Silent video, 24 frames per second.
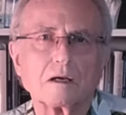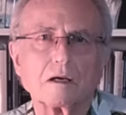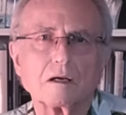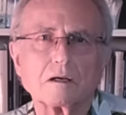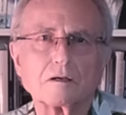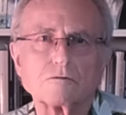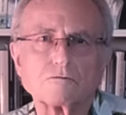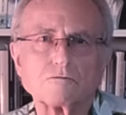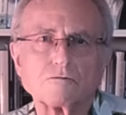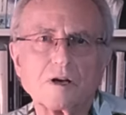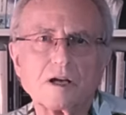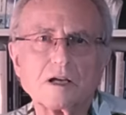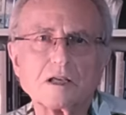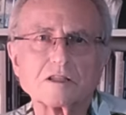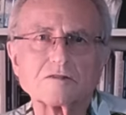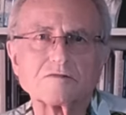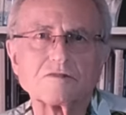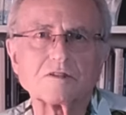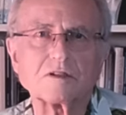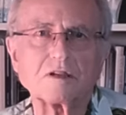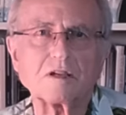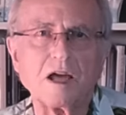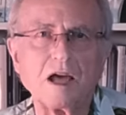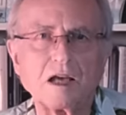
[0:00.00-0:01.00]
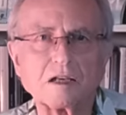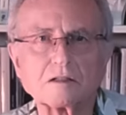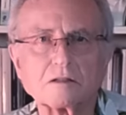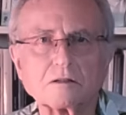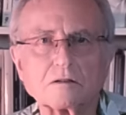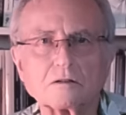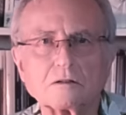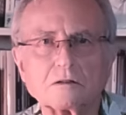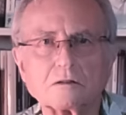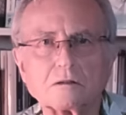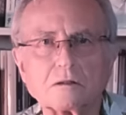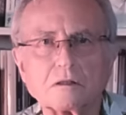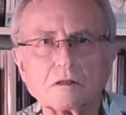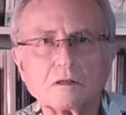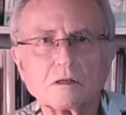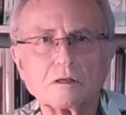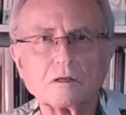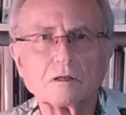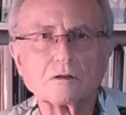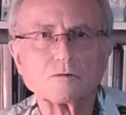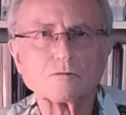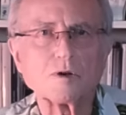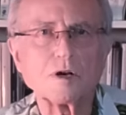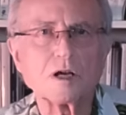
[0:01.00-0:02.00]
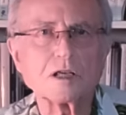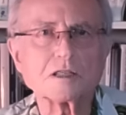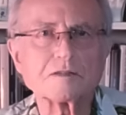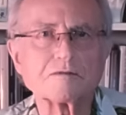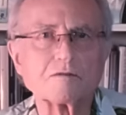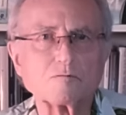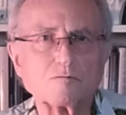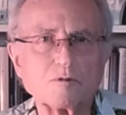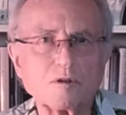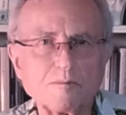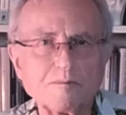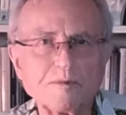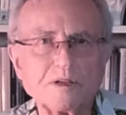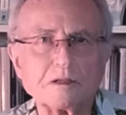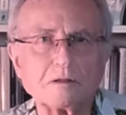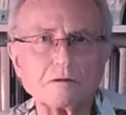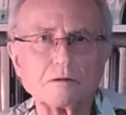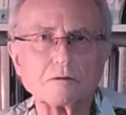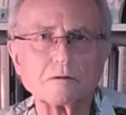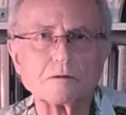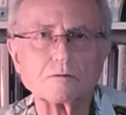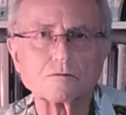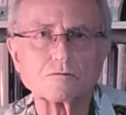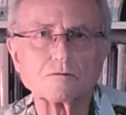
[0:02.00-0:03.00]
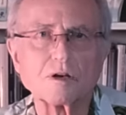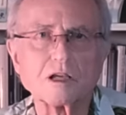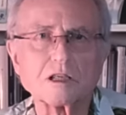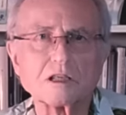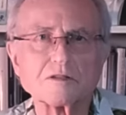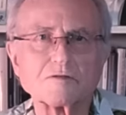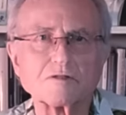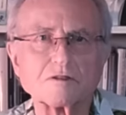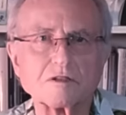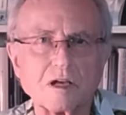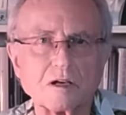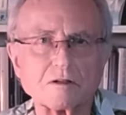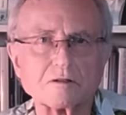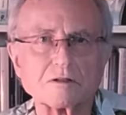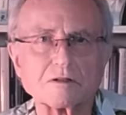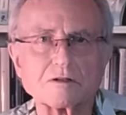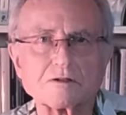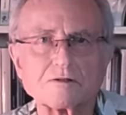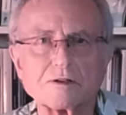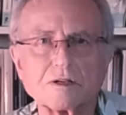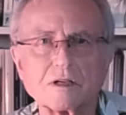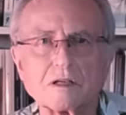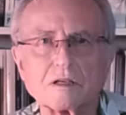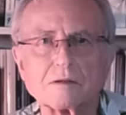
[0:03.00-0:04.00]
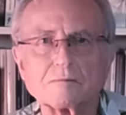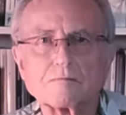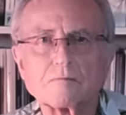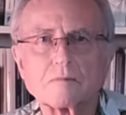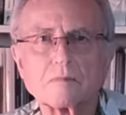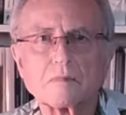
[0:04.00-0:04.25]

Raids for cattle, raids for women, raids for territory.